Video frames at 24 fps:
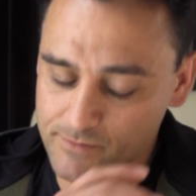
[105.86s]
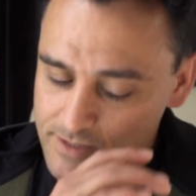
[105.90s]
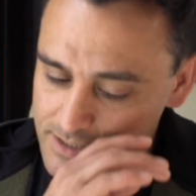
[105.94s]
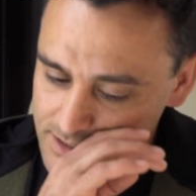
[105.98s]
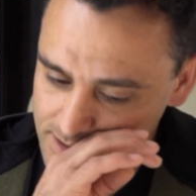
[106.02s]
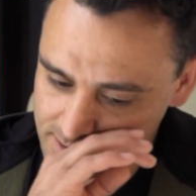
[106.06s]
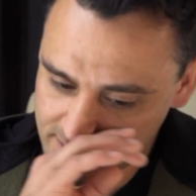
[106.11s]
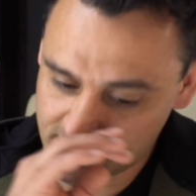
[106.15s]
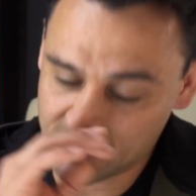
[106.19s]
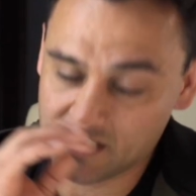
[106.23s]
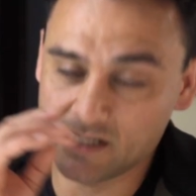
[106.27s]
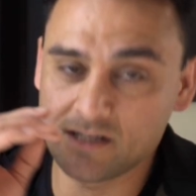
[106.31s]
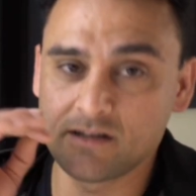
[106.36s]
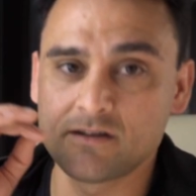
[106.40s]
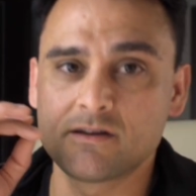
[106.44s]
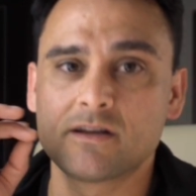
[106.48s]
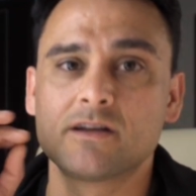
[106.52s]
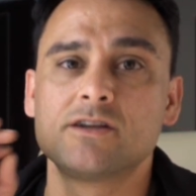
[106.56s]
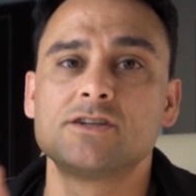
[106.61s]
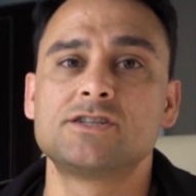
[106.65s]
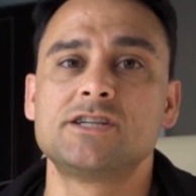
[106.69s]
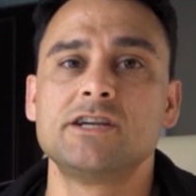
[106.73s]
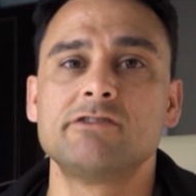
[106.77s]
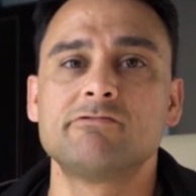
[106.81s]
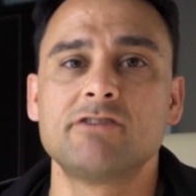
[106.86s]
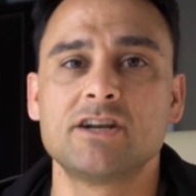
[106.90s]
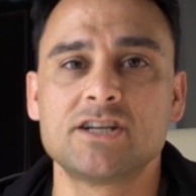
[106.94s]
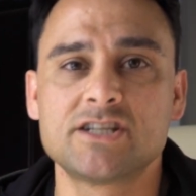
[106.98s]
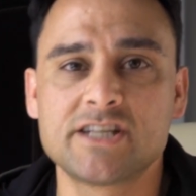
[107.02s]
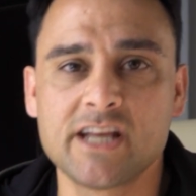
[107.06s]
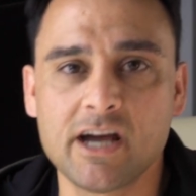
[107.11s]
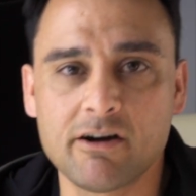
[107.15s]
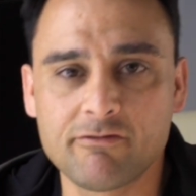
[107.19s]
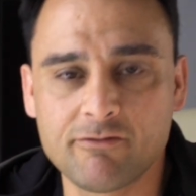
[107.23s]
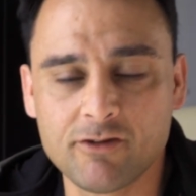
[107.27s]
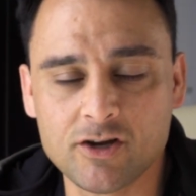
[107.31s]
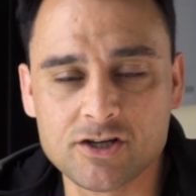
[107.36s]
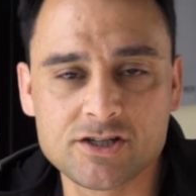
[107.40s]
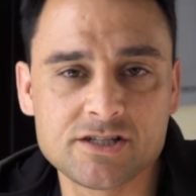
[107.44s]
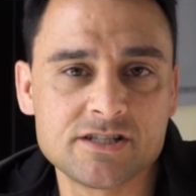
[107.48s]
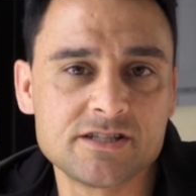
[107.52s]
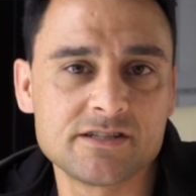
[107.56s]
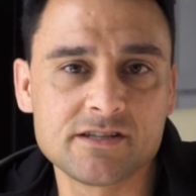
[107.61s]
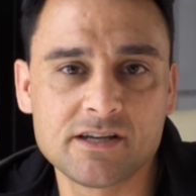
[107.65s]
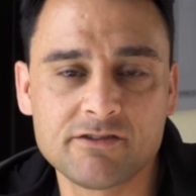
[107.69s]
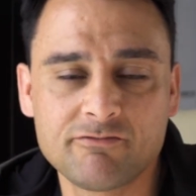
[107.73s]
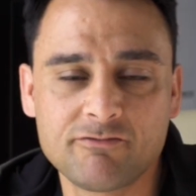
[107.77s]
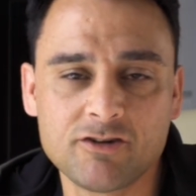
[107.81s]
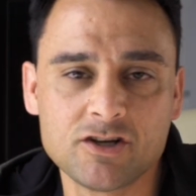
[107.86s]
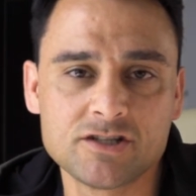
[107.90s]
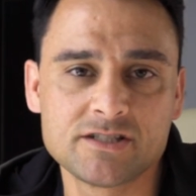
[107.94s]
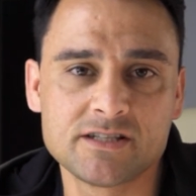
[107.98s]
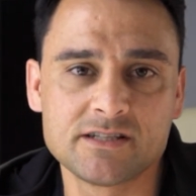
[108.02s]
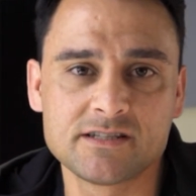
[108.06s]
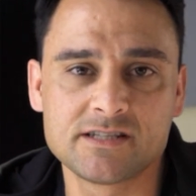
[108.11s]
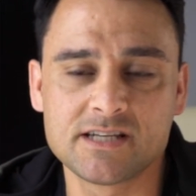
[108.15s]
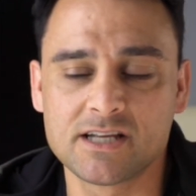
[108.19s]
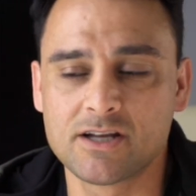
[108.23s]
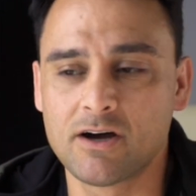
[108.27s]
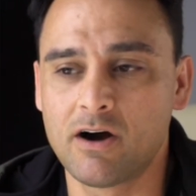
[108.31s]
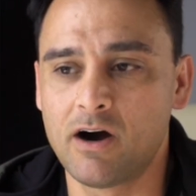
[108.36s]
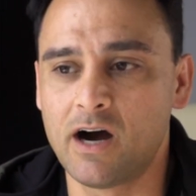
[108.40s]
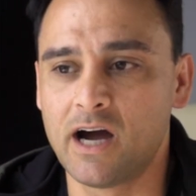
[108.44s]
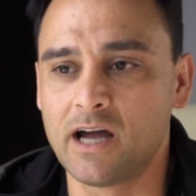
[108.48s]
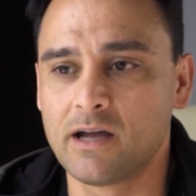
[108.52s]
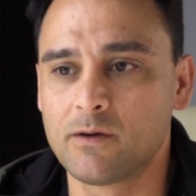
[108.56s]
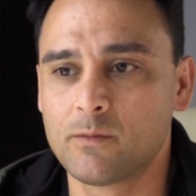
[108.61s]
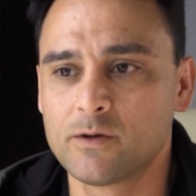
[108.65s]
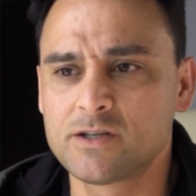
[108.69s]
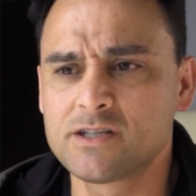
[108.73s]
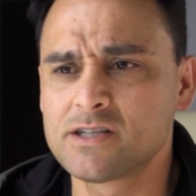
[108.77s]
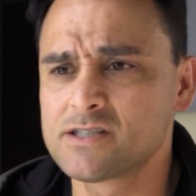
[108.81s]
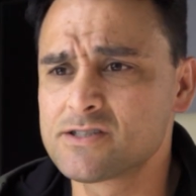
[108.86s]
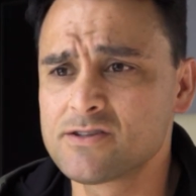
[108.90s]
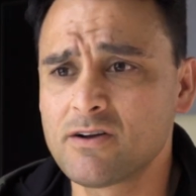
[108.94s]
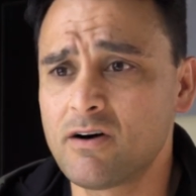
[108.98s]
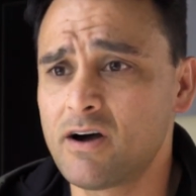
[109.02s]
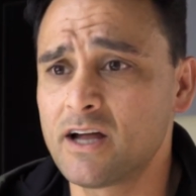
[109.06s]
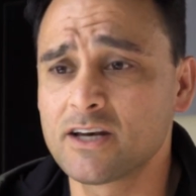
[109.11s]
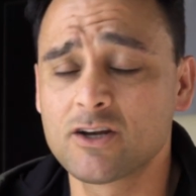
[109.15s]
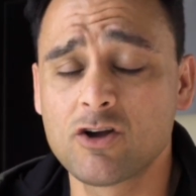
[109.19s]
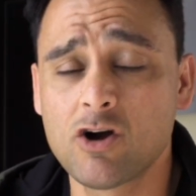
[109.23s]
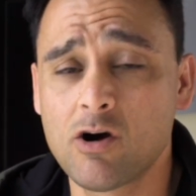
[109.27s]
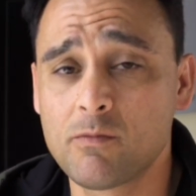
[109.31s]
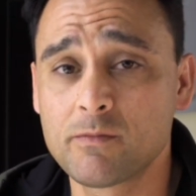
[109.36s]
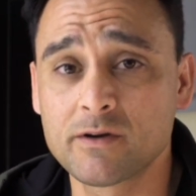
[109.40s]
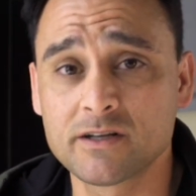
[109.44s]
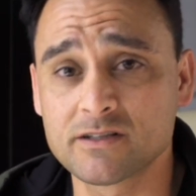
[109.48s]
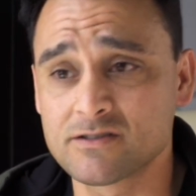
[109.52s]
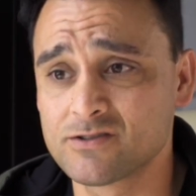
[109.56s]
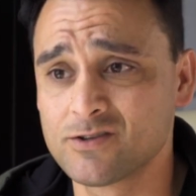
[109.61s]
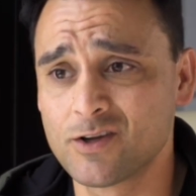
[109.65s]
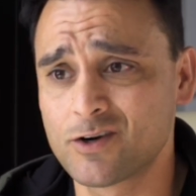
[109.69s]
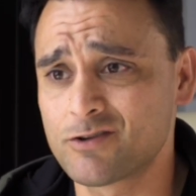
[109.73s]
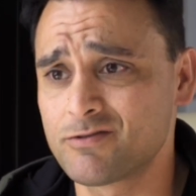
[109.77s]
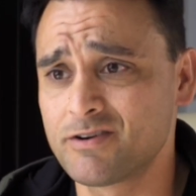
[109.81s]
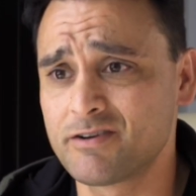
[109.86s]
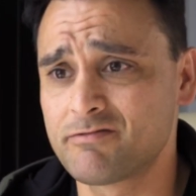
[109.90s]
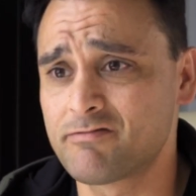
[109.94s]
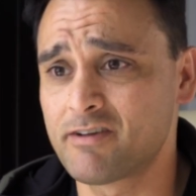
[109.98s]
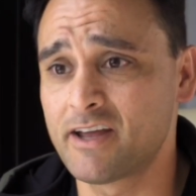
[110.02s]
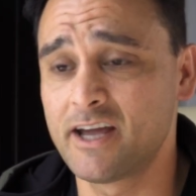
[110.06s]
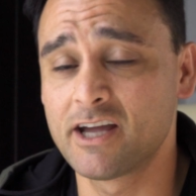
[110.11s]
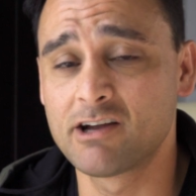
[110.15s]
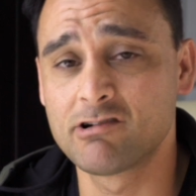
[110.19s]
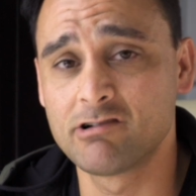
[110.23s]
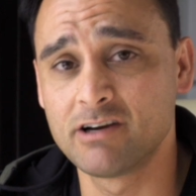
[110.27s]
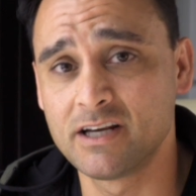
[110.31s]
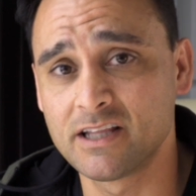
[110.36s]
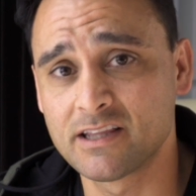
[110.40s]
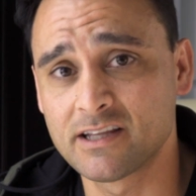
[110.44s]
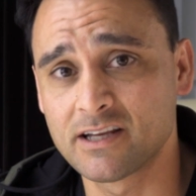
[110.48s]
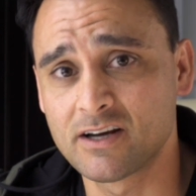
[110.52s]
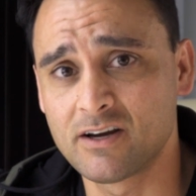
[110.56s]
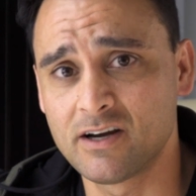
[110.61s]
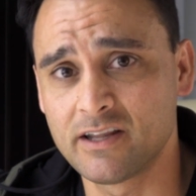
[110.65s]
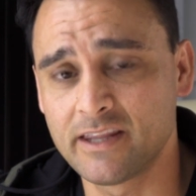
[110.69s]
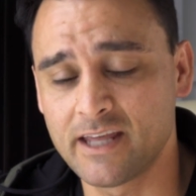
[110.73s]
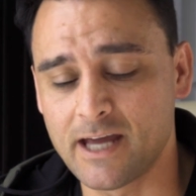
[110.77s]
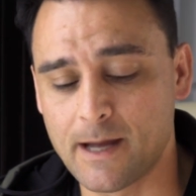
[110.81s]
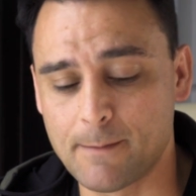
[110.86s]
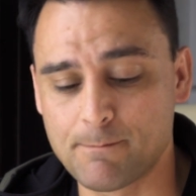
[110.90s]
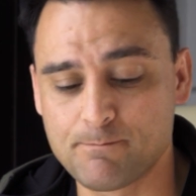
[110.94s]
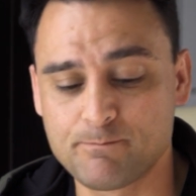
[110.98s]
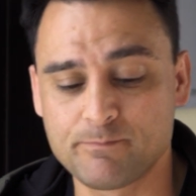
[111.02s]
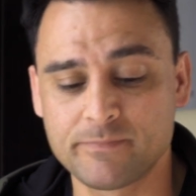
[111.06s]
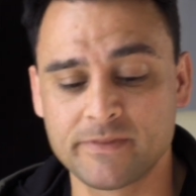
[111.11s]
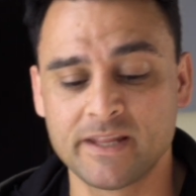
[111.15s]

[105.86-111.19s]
she reached out first and said hi, which is not uncommon. It's not a red flag or anything like that.